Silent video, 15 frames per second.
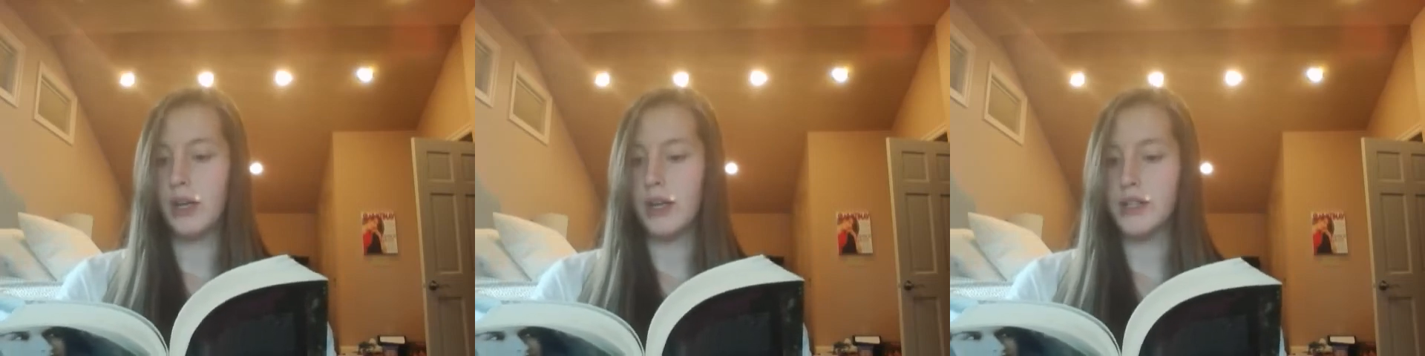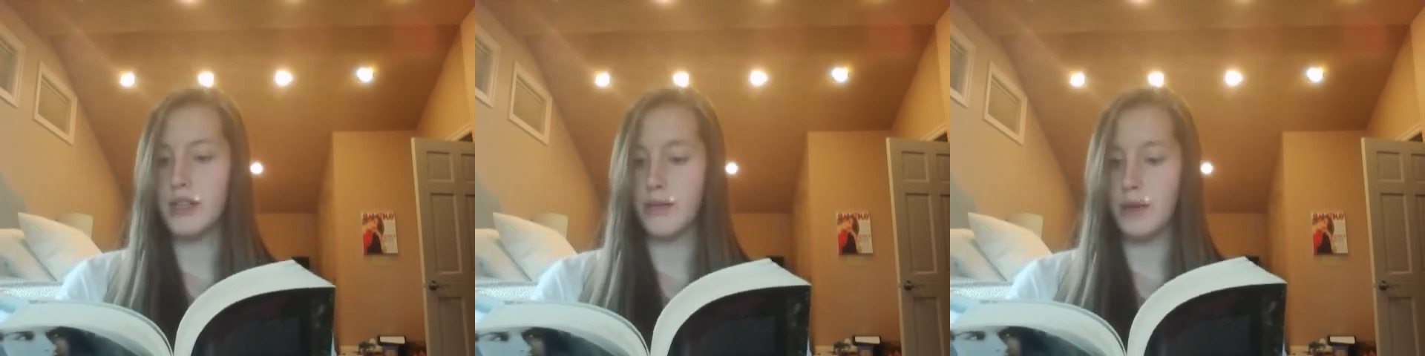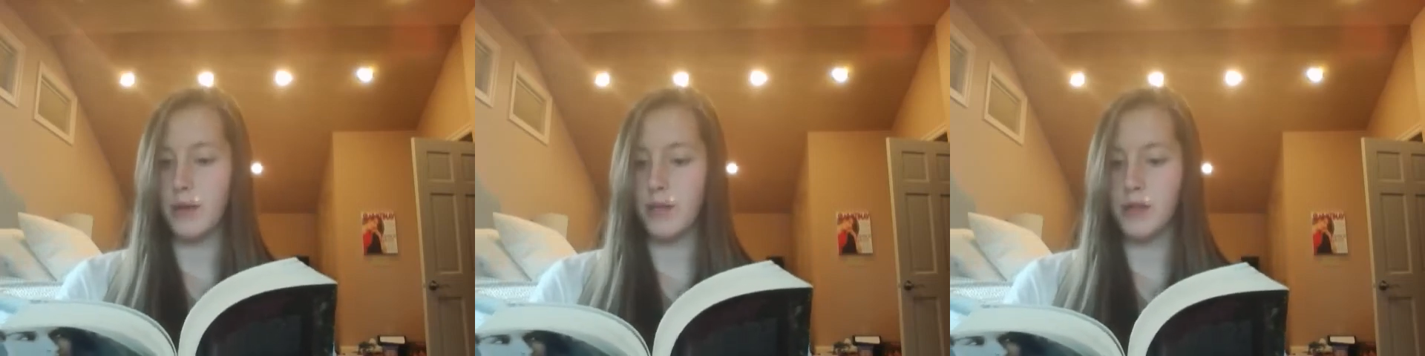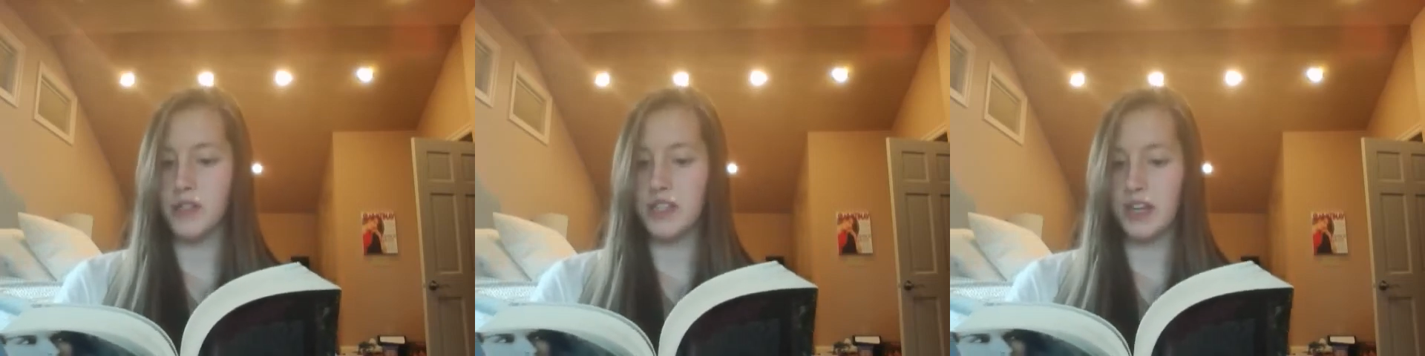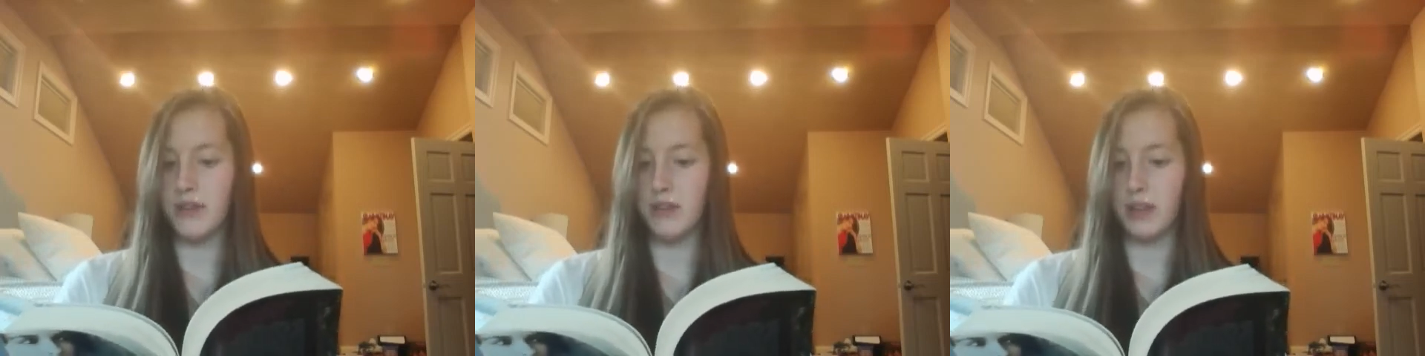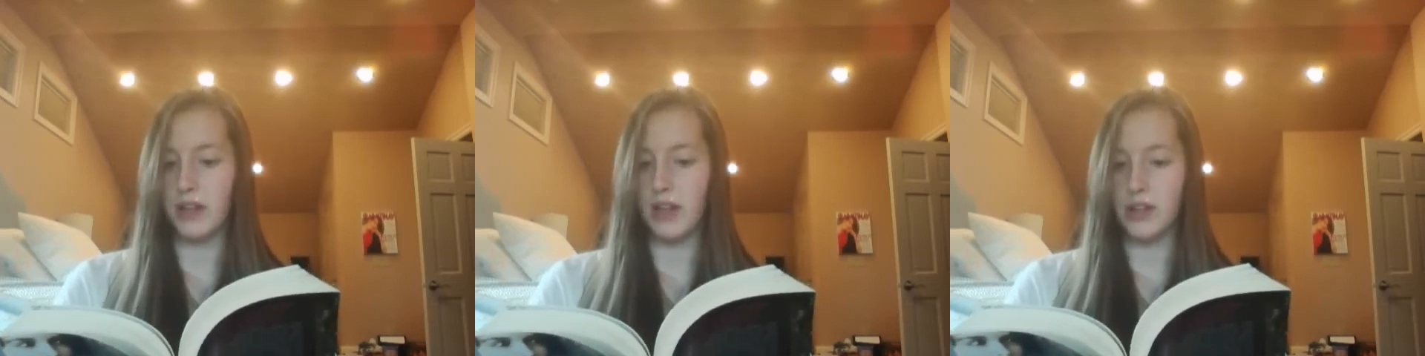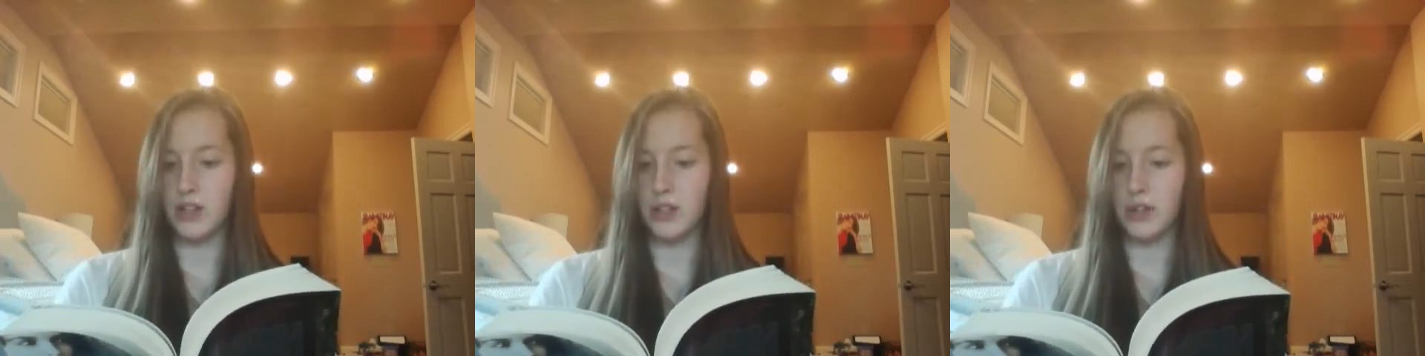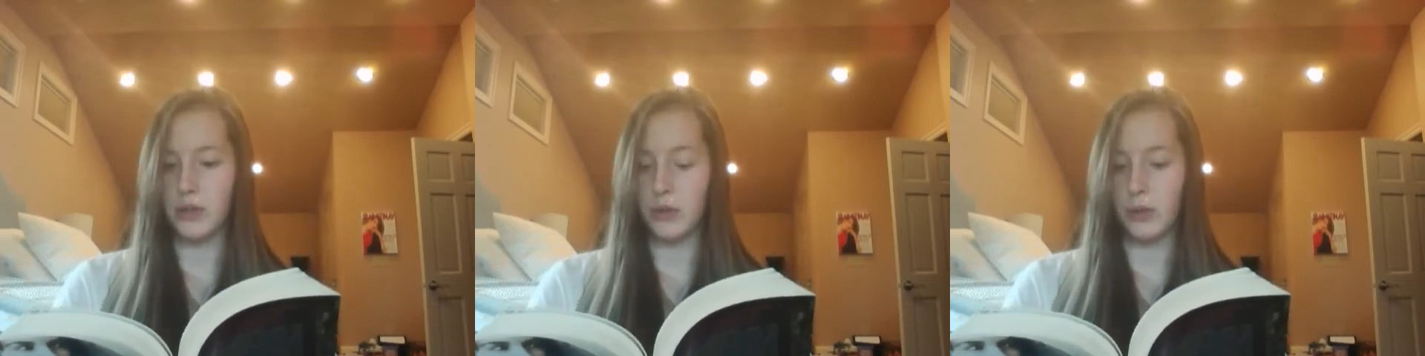Sometimes we stay for
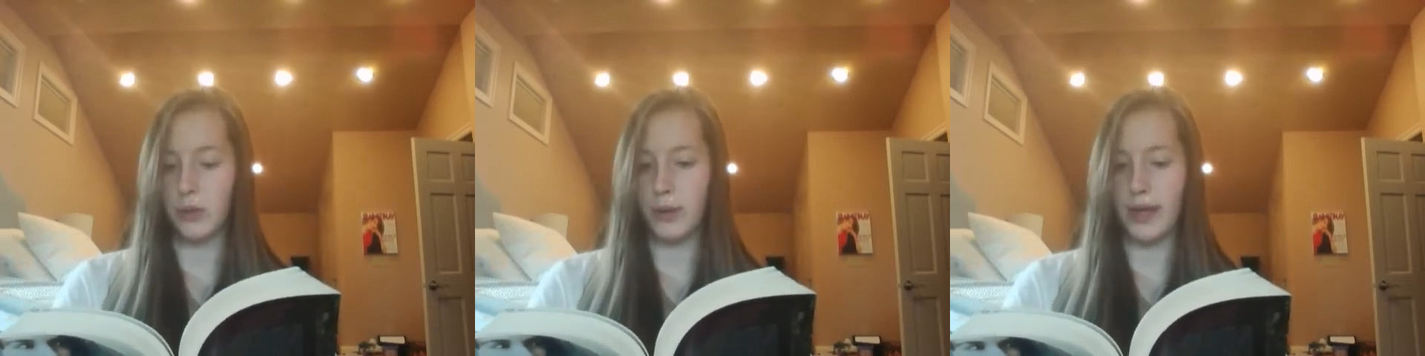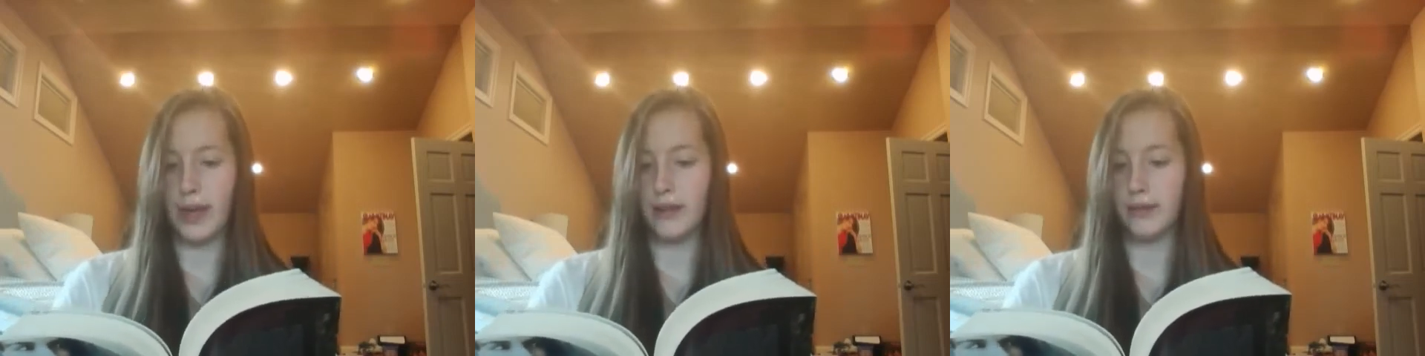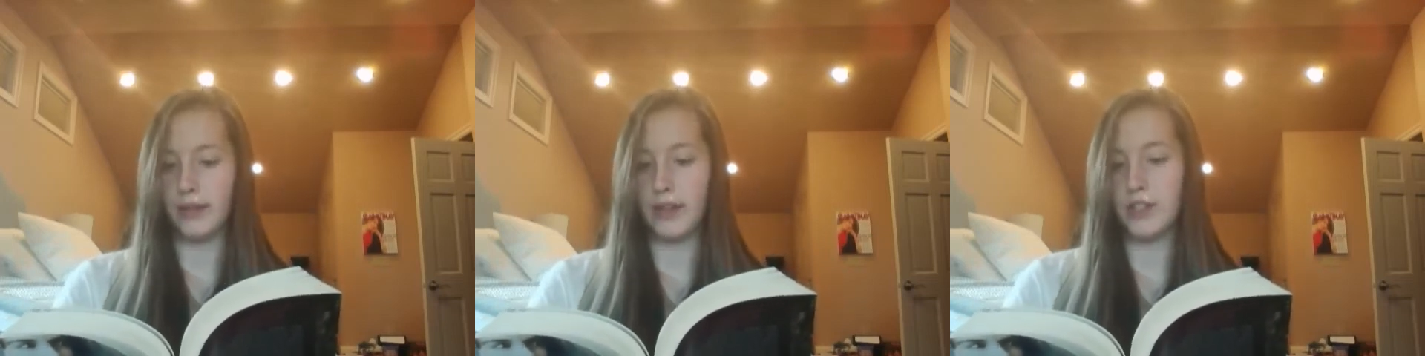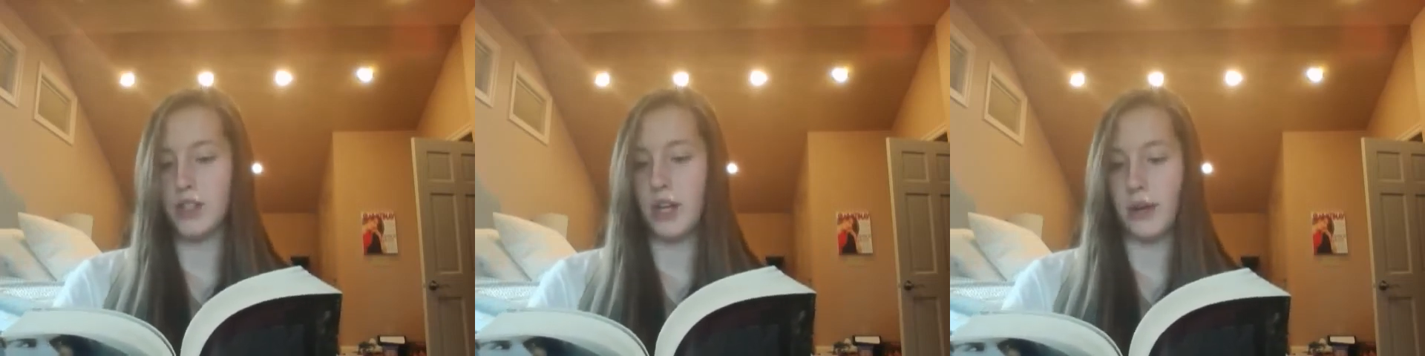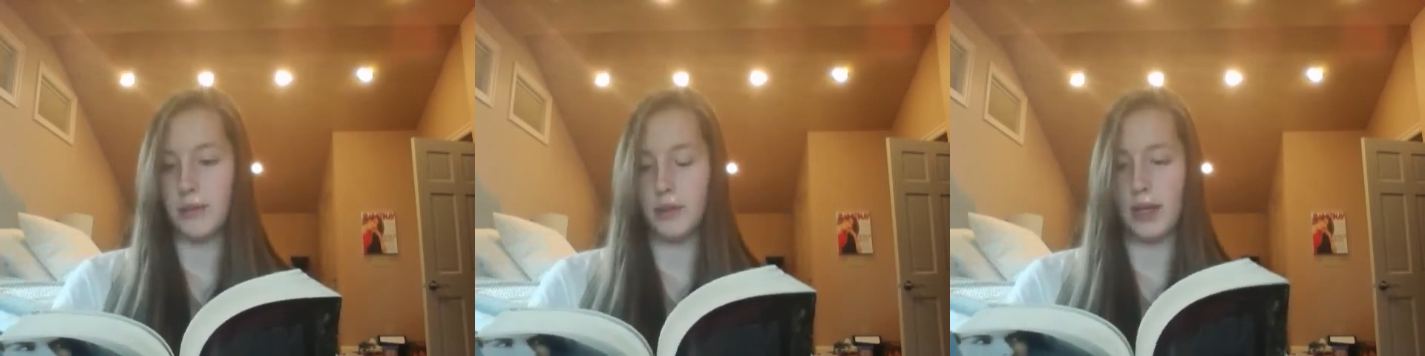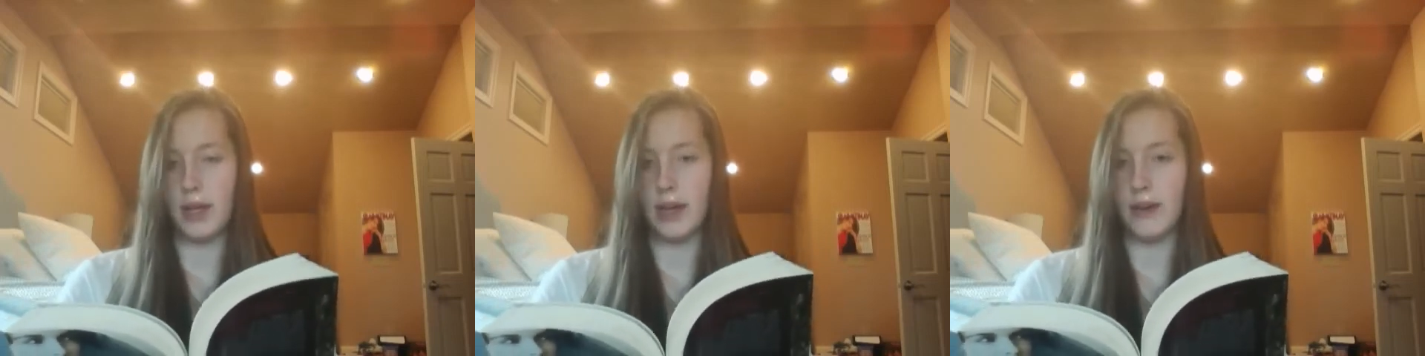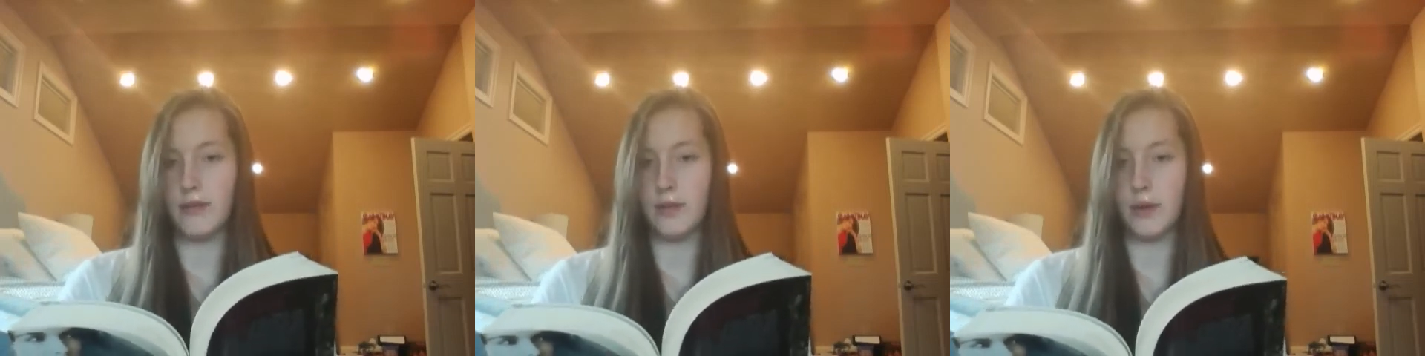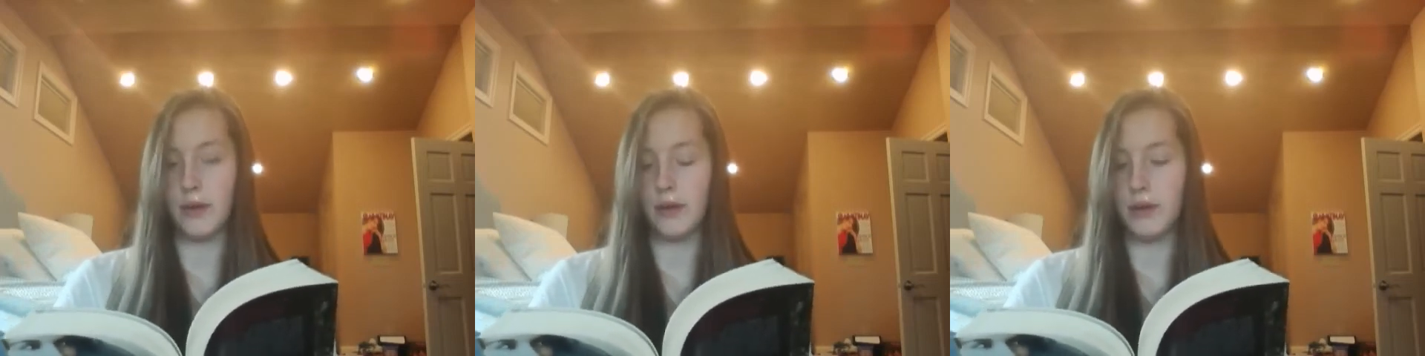lunch, or we have lunch company
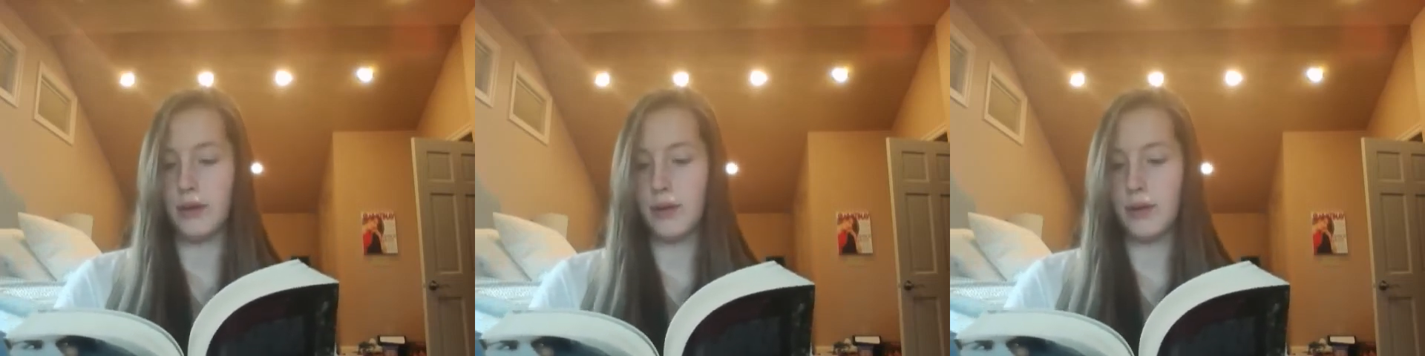after.